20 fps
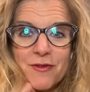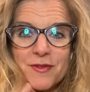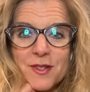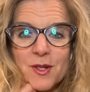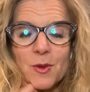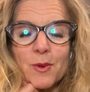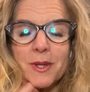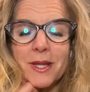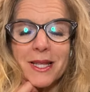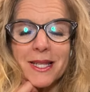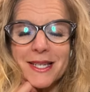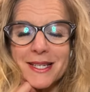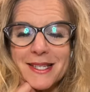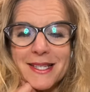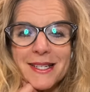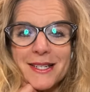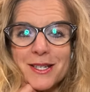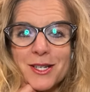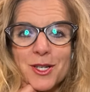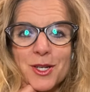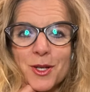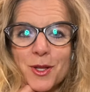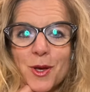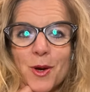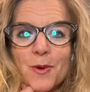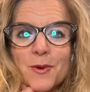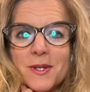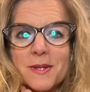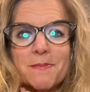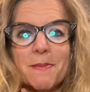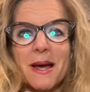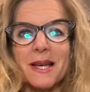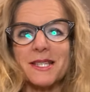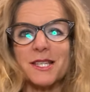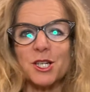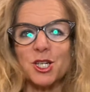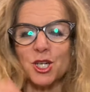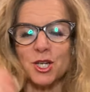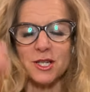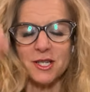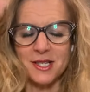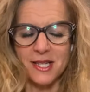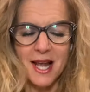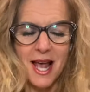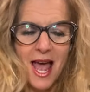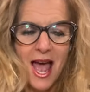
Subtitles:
So listen to those messages,